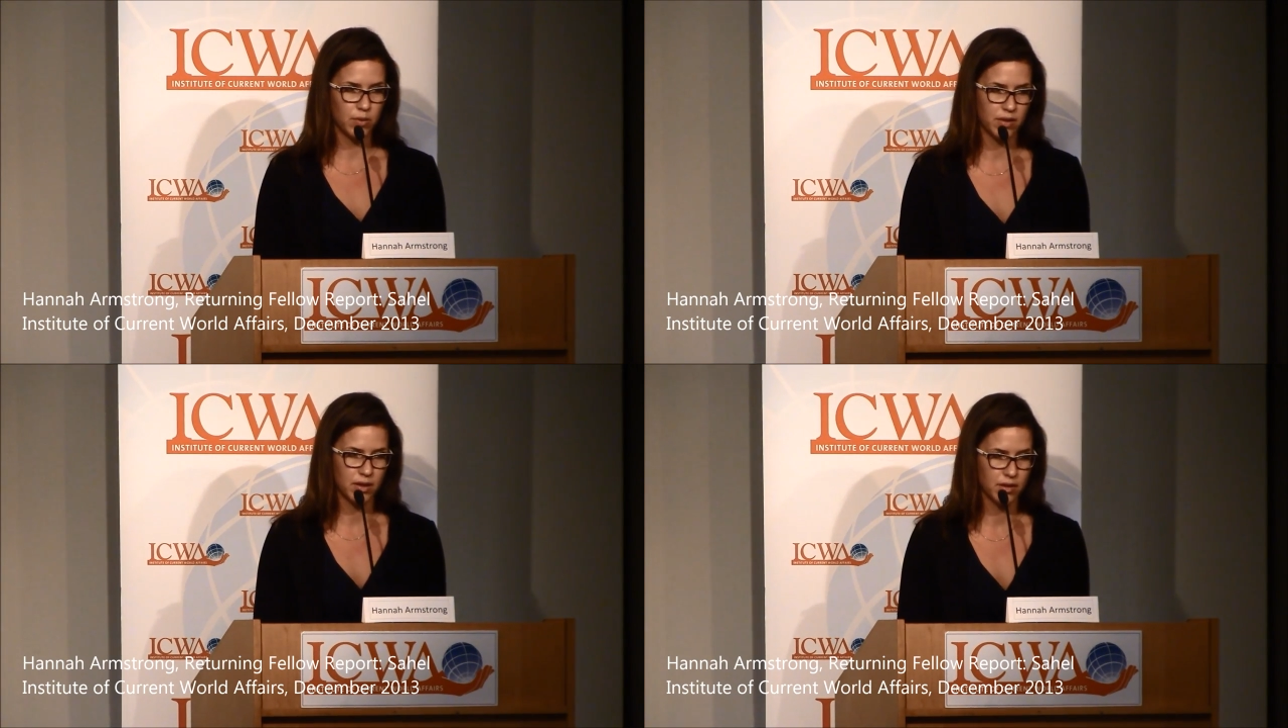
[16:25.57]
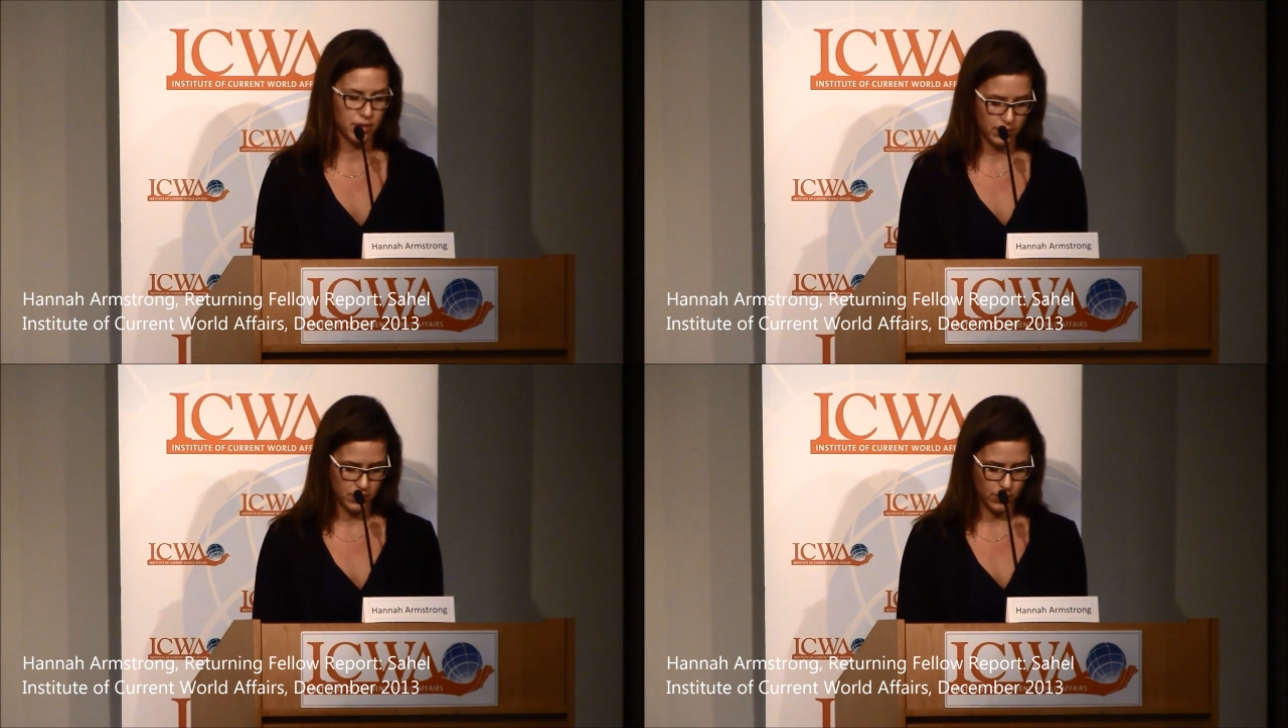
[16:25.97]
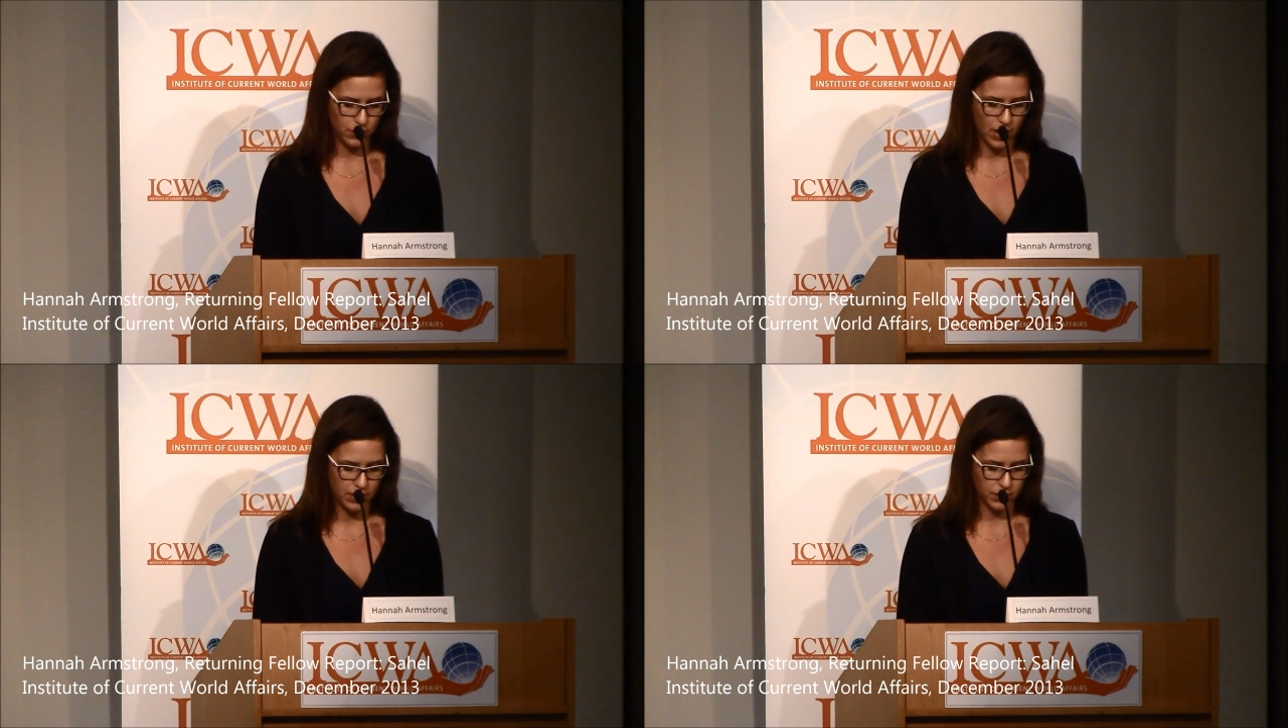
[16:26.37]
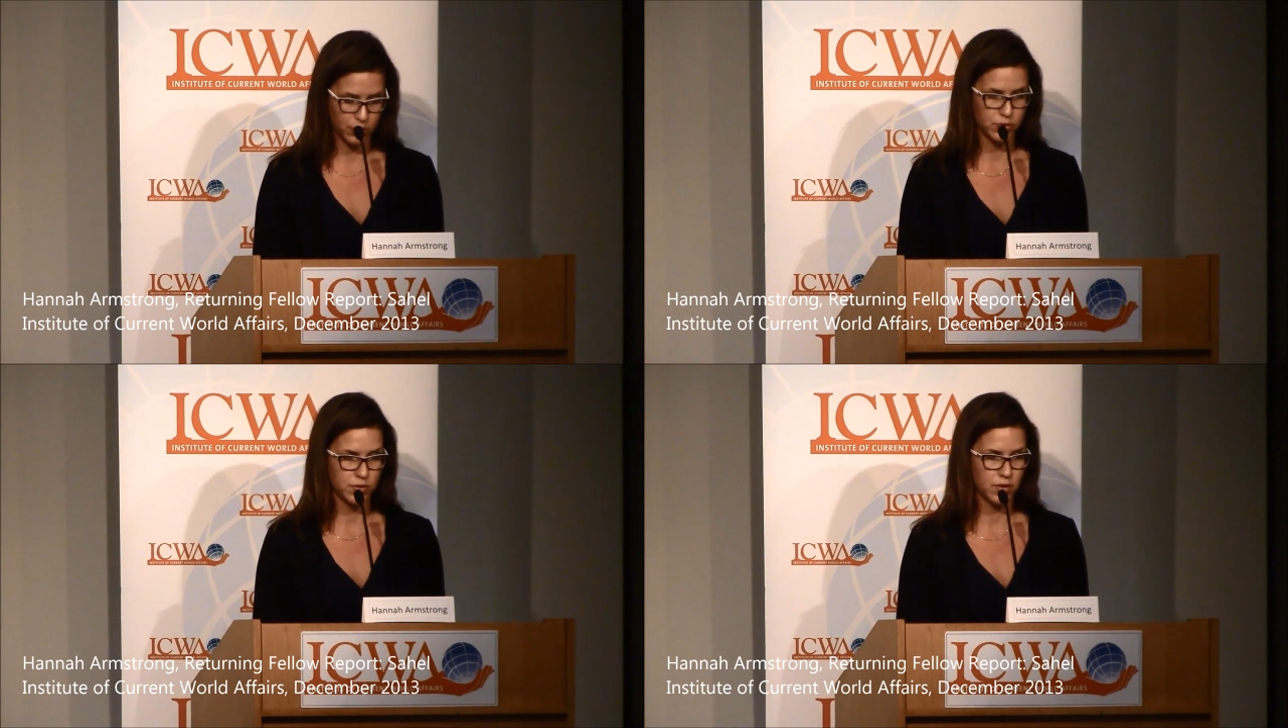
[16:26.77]
with it to provide
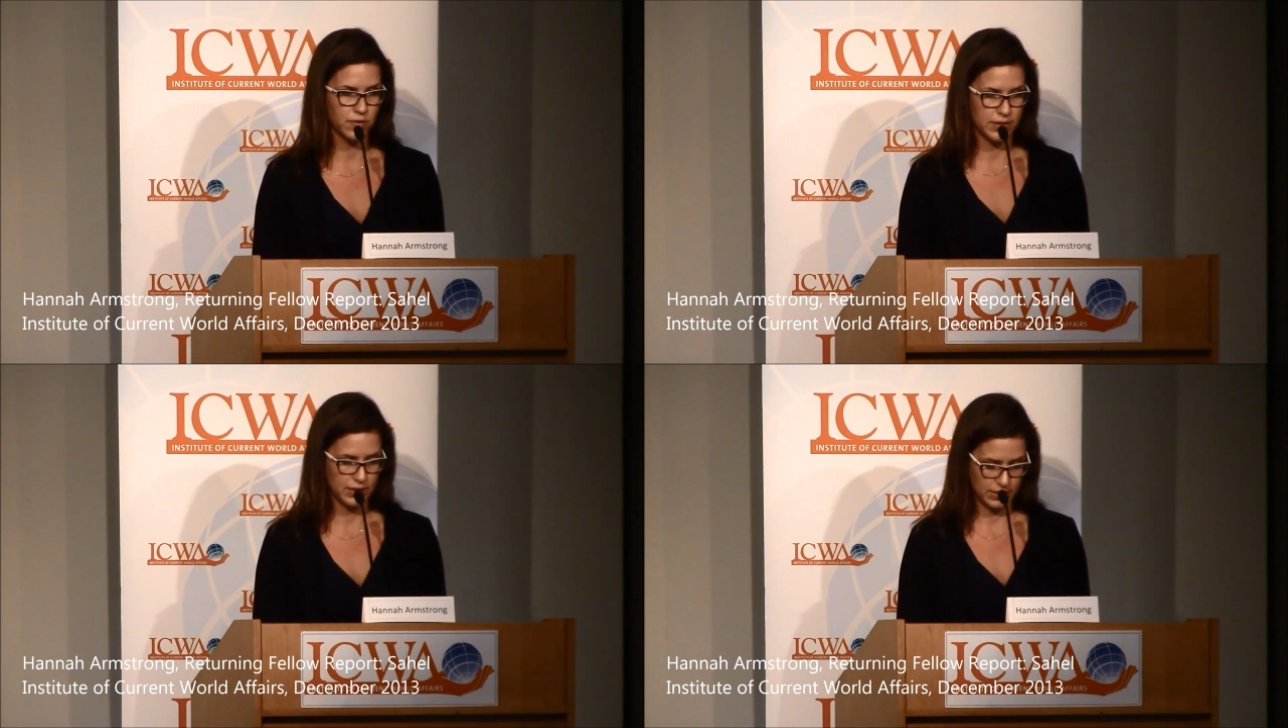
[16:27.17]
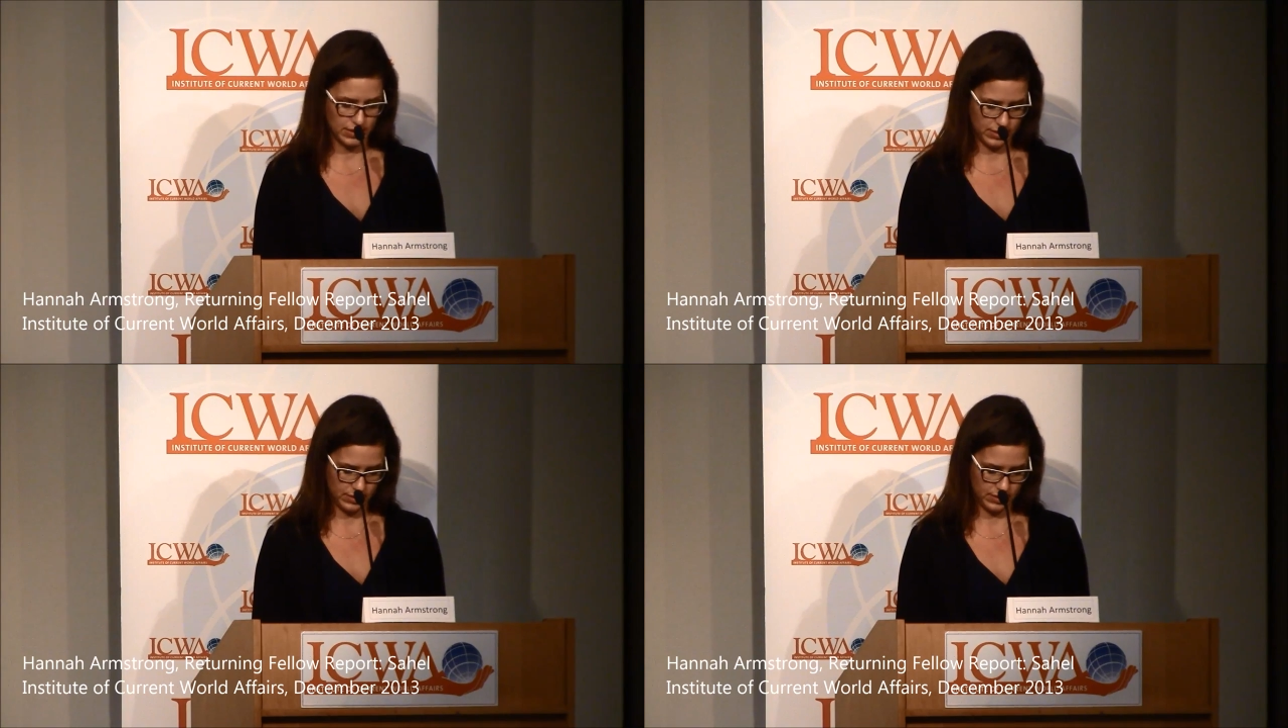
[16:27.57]
social services.